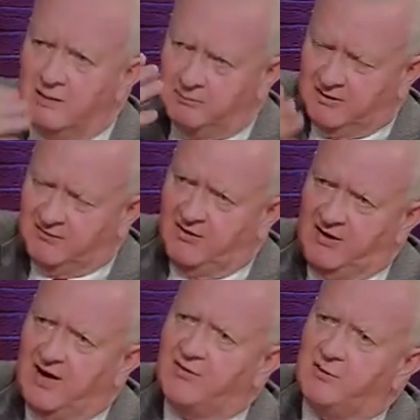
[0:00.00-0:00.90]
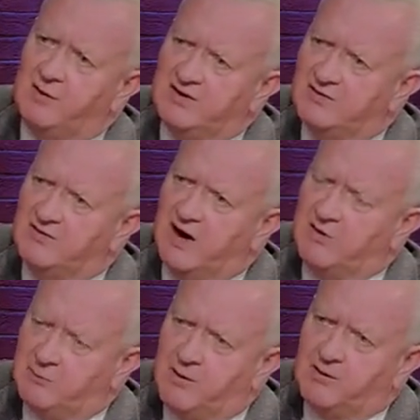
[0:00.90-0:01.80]
But for the other reasons I
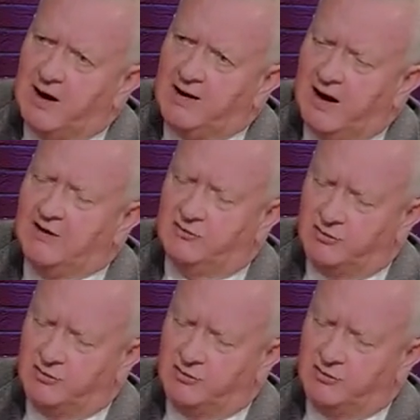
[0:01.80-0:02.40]
spoke, I truly